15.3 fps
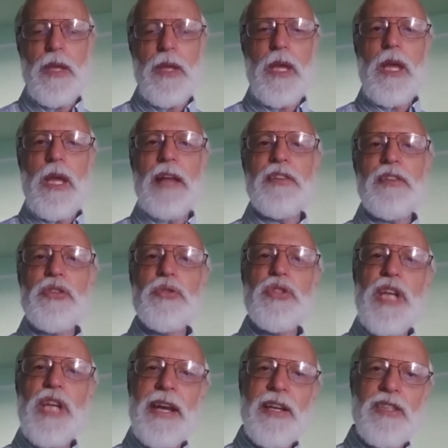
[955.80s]
And the
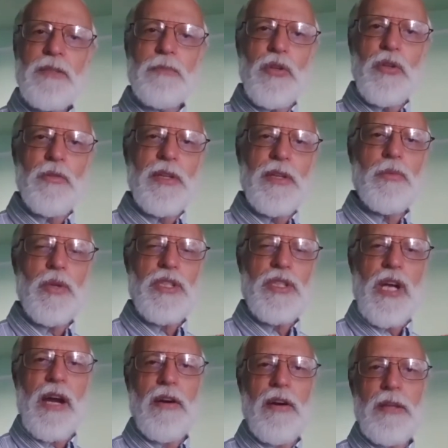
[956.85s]
eugenics movement,
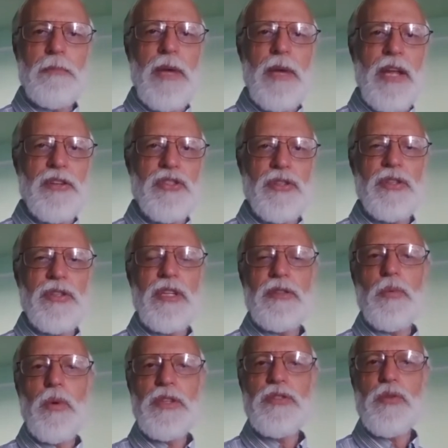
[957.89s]
which I already mentioned, as
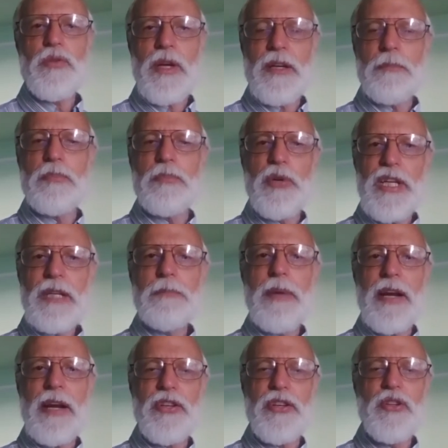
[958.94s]
the ones trying to breed
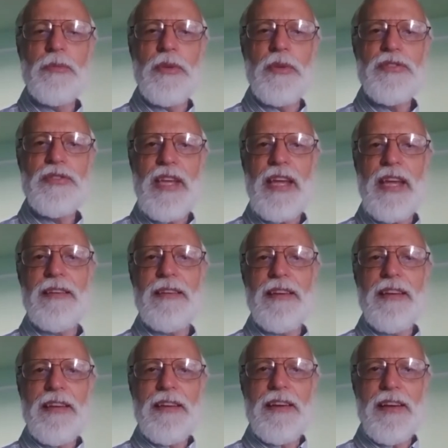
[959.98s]
better humans, they
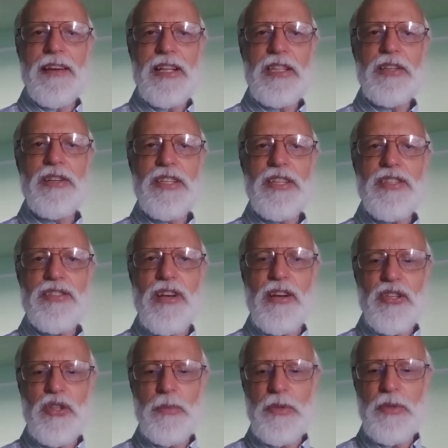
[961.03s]
clearly saw
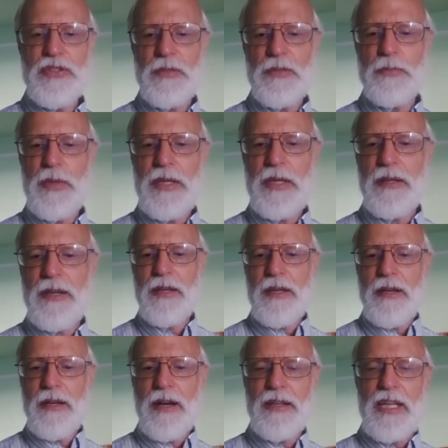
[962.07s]
humans as being
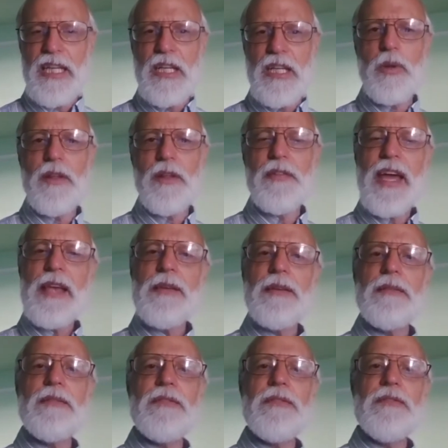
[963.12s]
unequal. And they
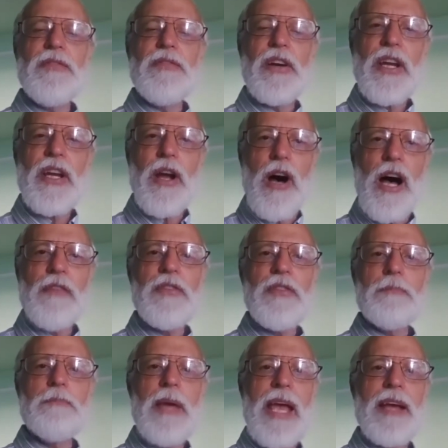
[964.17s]
very often
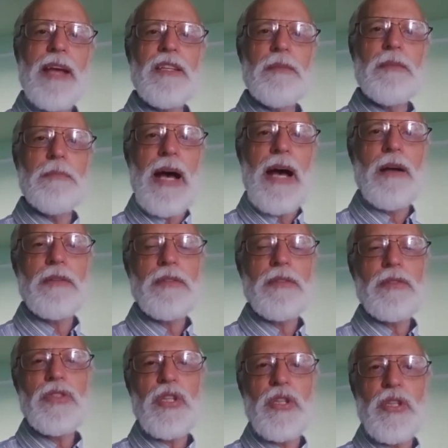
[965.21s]
bandied about
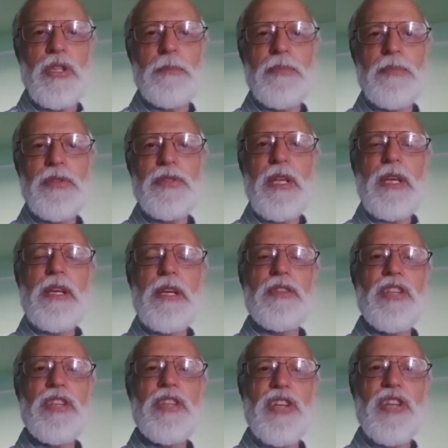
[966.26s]
terms
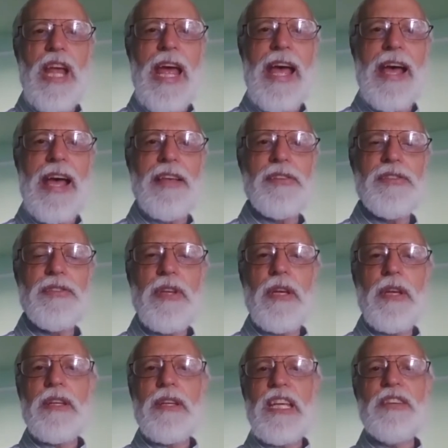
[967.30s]
such as
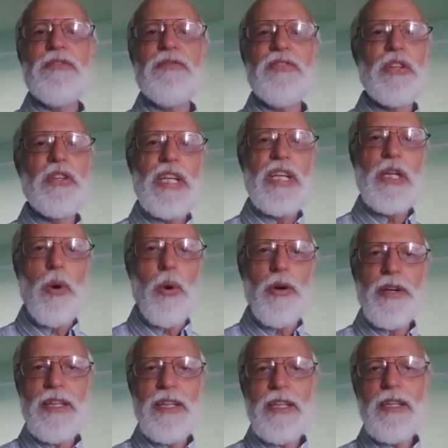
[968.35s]

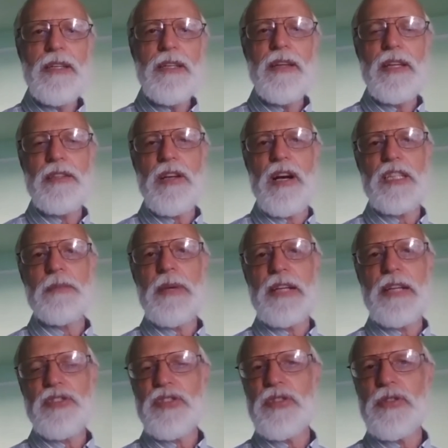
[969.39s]
inferiority. They talked
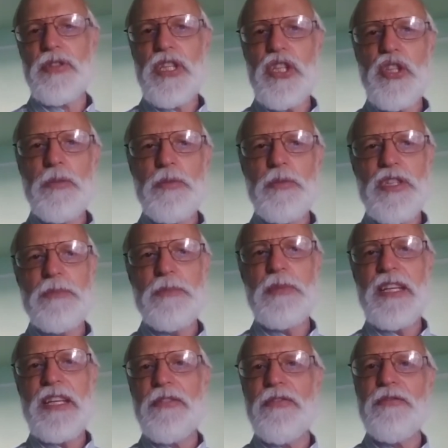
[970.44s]
about certain humans being
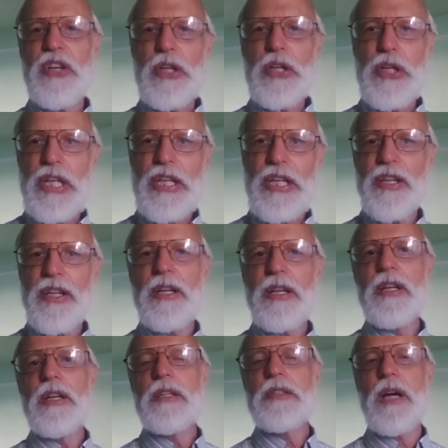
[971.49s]
inferior
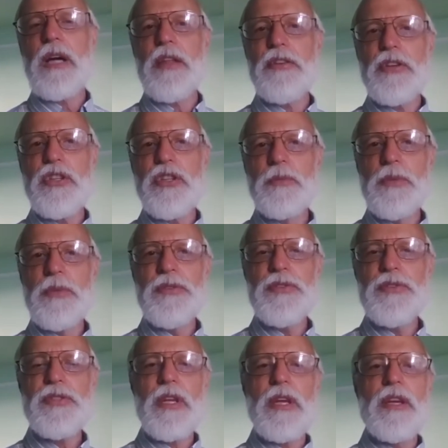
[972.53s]
to other
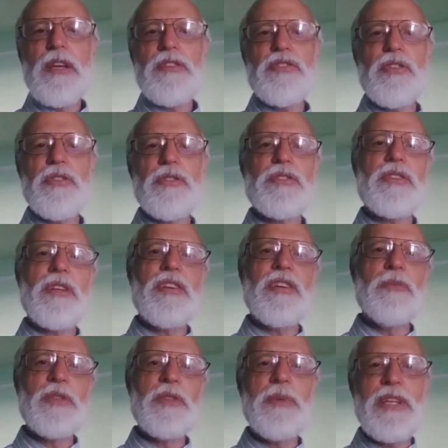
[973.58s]
humans, certain
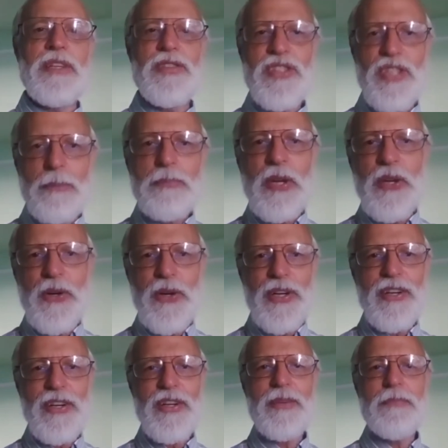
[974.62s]
humans being
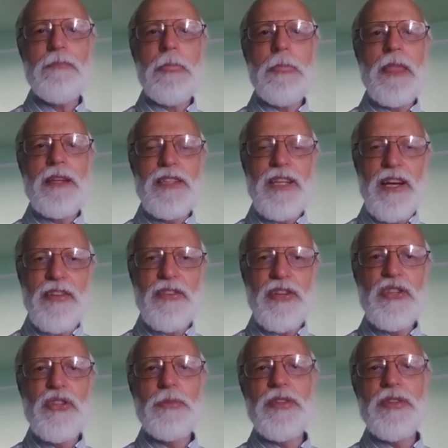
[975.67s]
superior to other
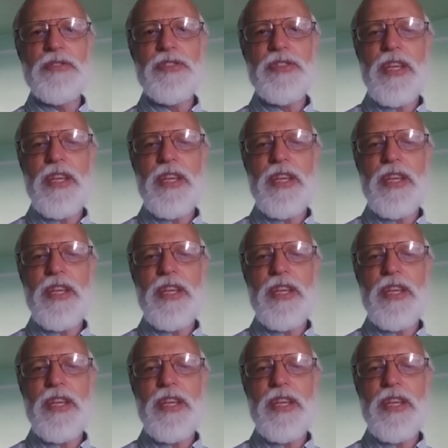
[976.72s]
humans.